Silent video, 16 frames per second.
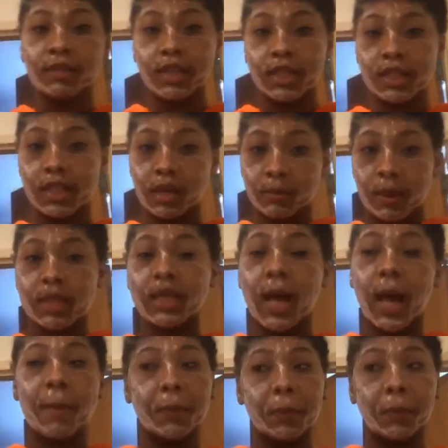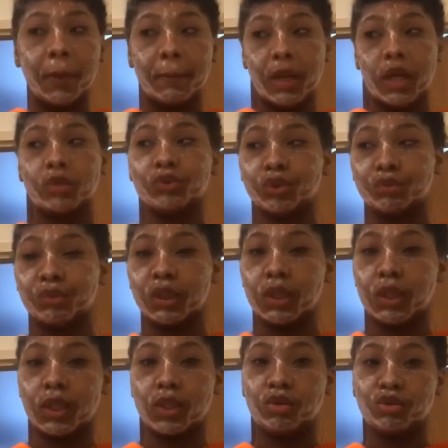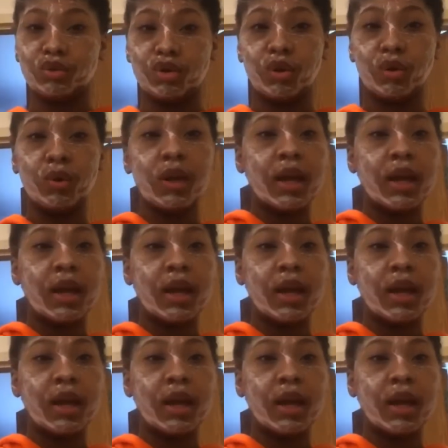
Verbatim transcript: really take my time in my bathroom because you know